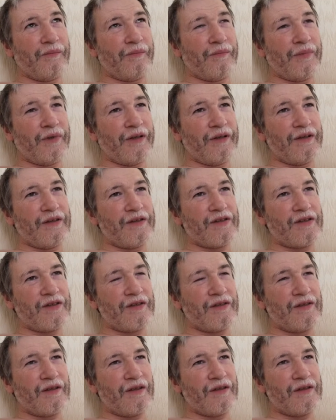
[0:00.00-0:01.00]
But
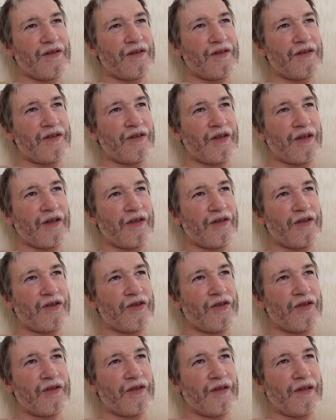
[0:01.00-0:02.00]
it's
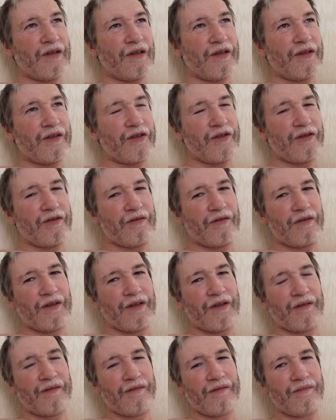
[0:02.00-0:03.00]
such a
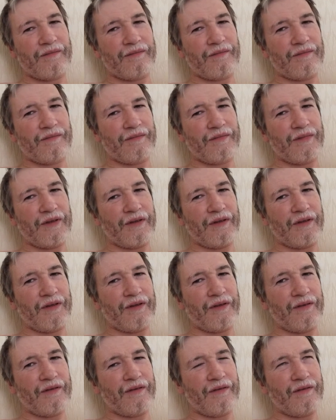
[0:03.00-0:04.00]
luxury, you
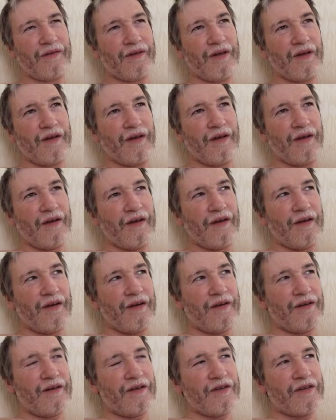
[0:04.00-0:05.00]
know,
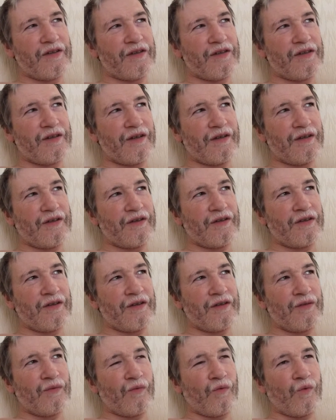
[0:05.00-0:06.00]
such
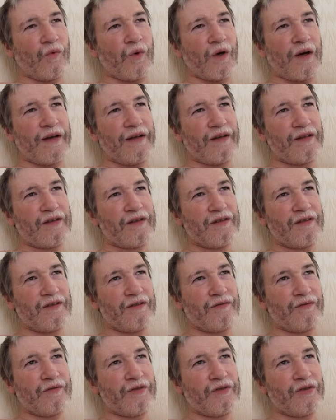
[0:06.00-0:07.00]
a waste
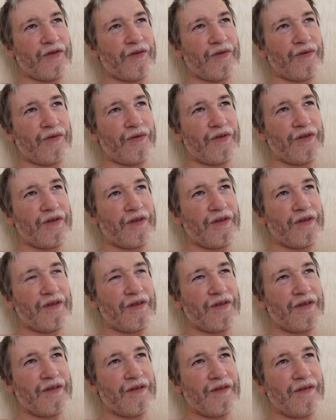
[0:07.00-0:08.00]
of
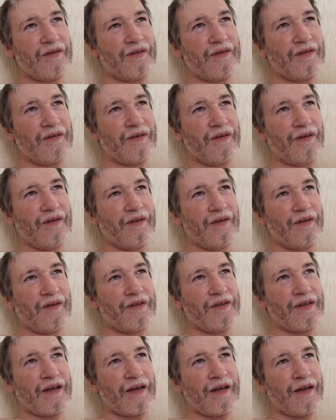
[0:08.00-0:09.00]
resources
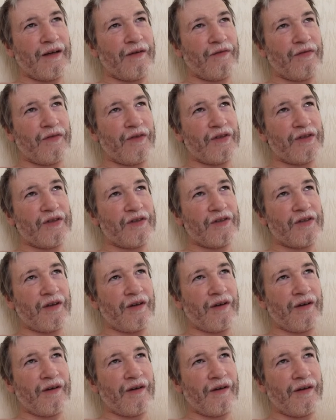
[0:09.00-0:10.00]
to have the
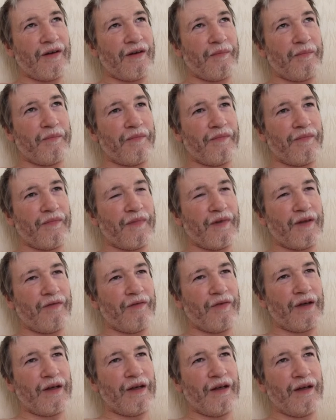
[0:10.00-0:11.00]
time
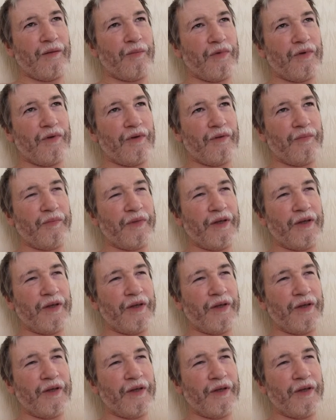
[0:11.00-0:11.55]
available.